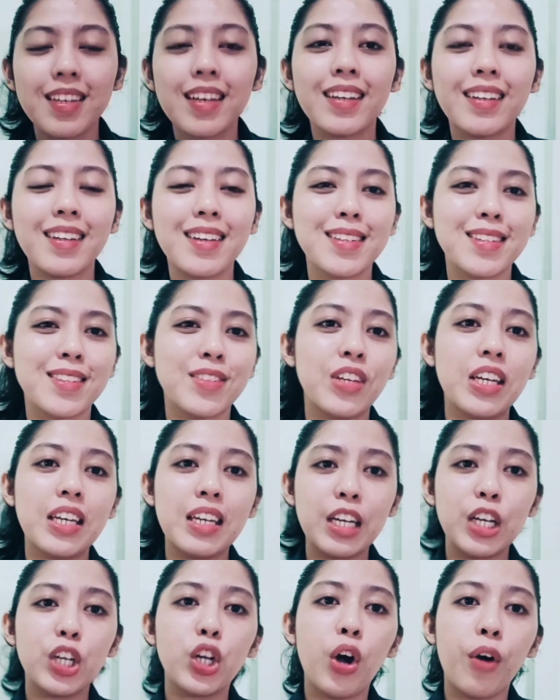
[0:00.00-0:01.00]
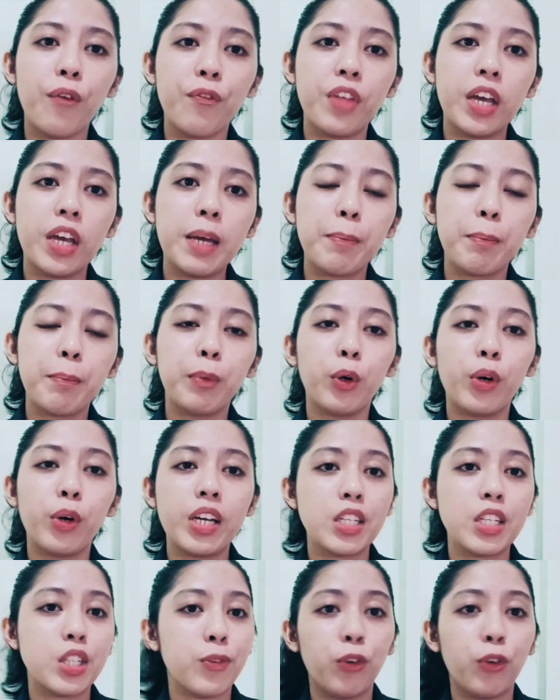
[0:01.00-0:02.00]
it is the need of the
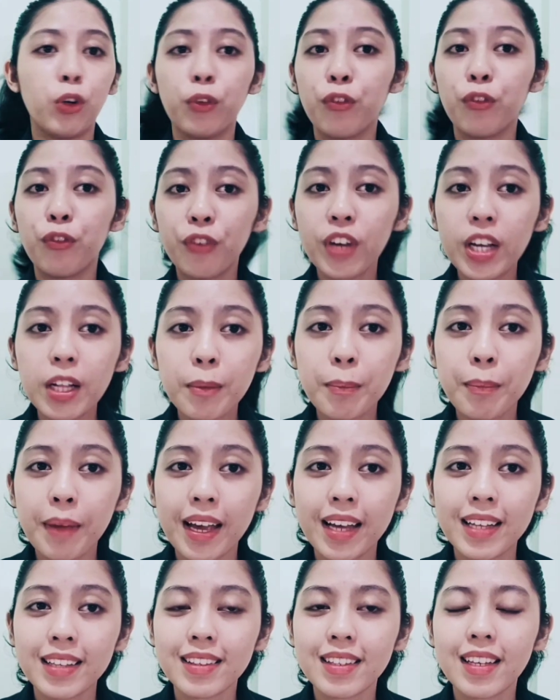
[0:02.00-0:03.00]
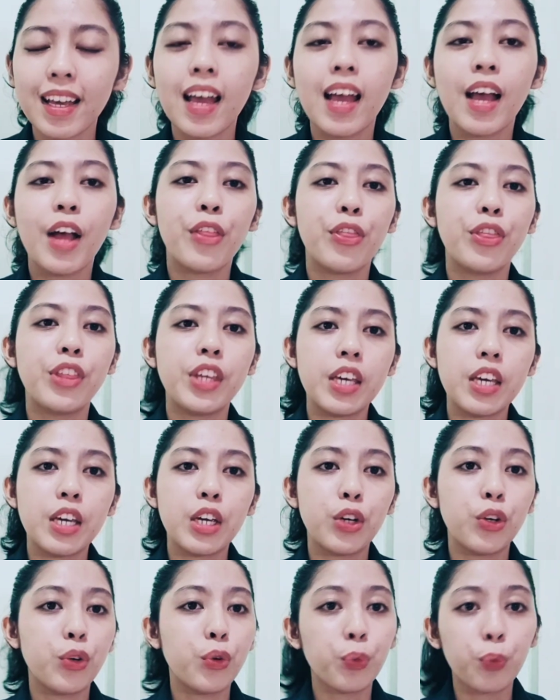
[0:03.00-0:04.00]
employee's fulfillment, the
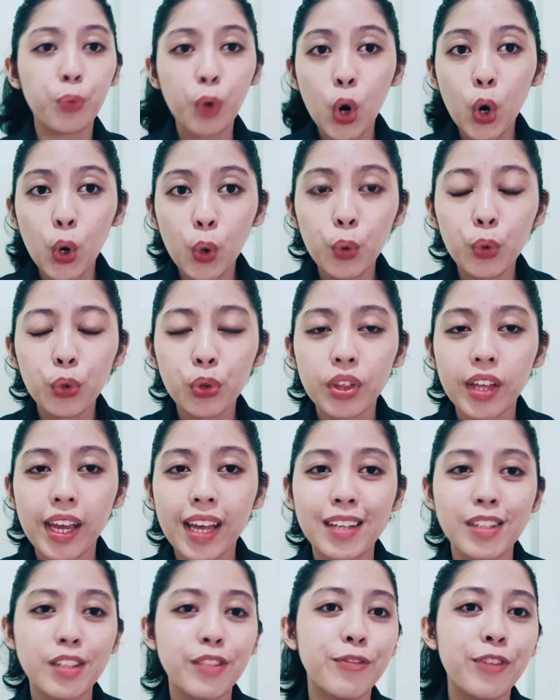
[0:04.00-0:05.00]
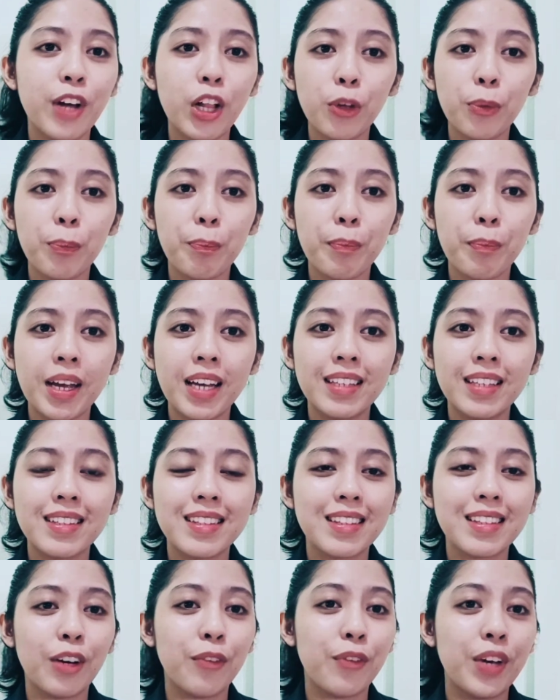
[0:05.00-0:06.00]
growth and
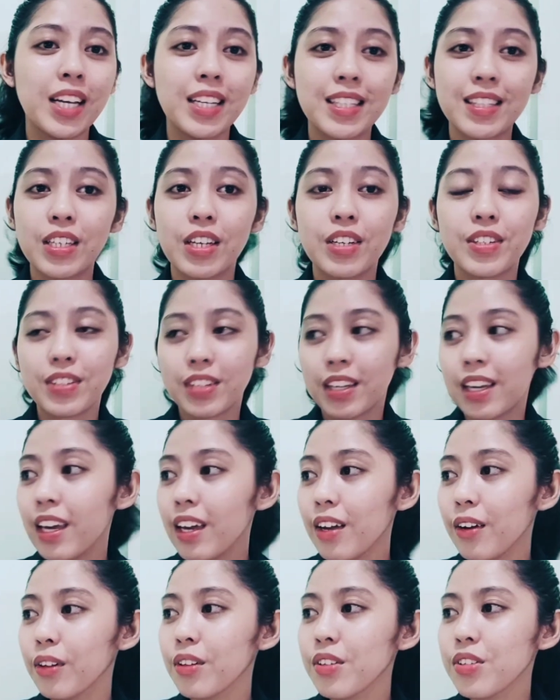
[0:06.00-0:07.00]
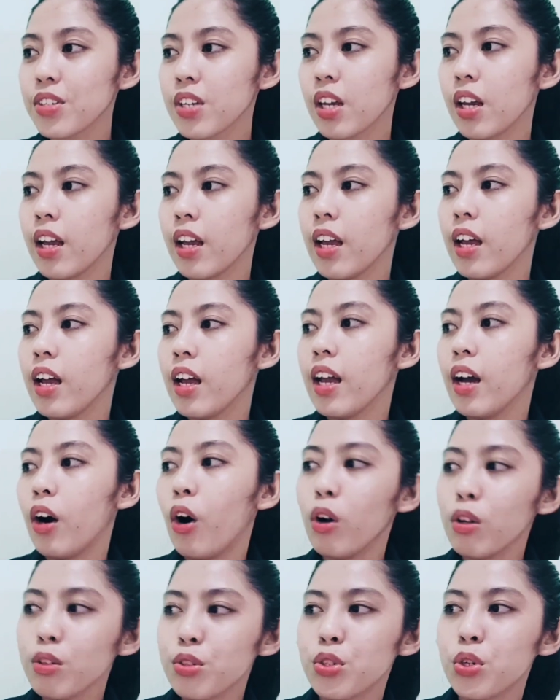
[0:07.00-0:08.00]
development of his skills.
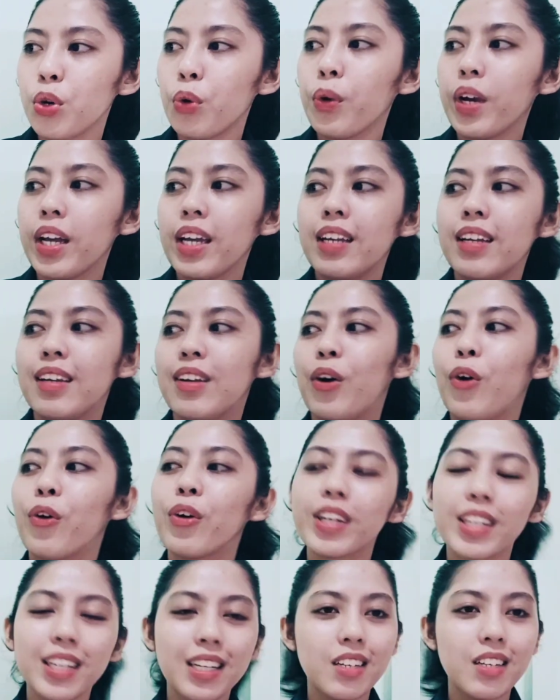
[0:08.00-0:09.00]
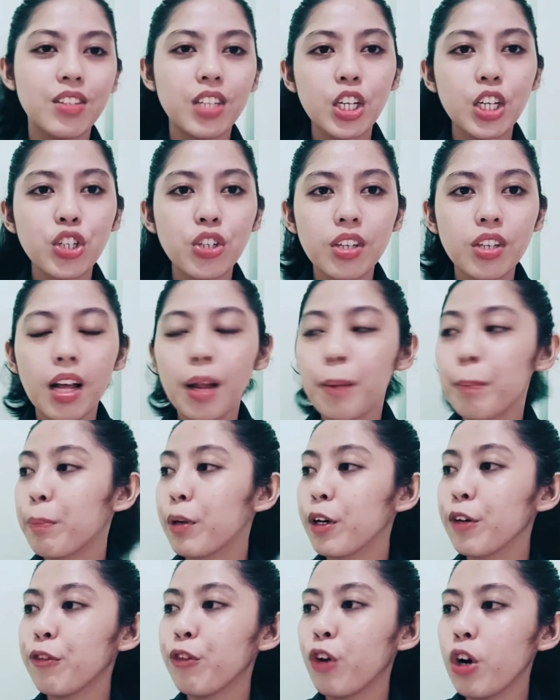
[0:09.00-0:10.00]
Also, in organizational
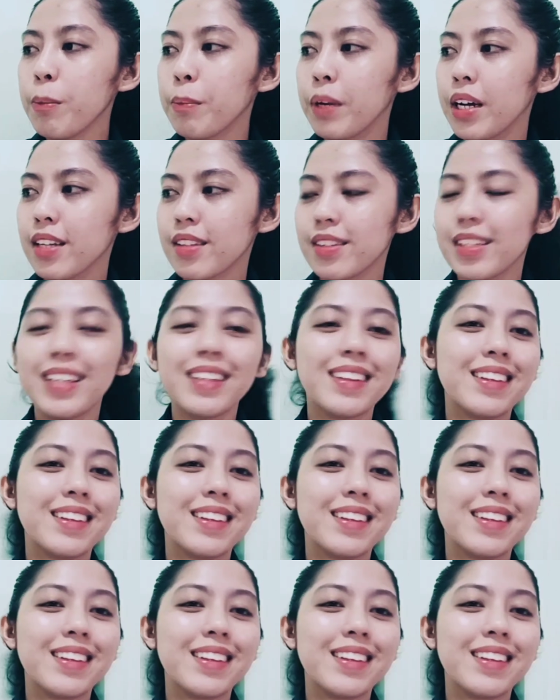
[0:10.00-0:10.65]
performance,